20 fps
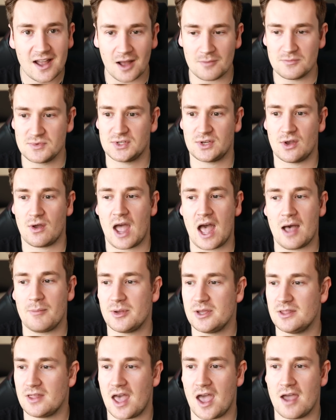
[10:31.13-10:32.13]
I'm so
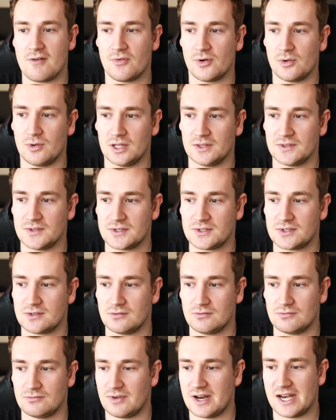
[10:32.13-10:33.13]
happy that everyone's
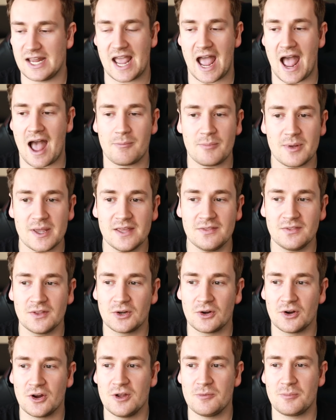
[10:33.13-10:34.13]
really happy in the
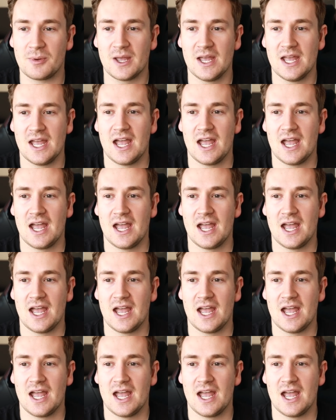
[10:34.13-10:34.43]
group.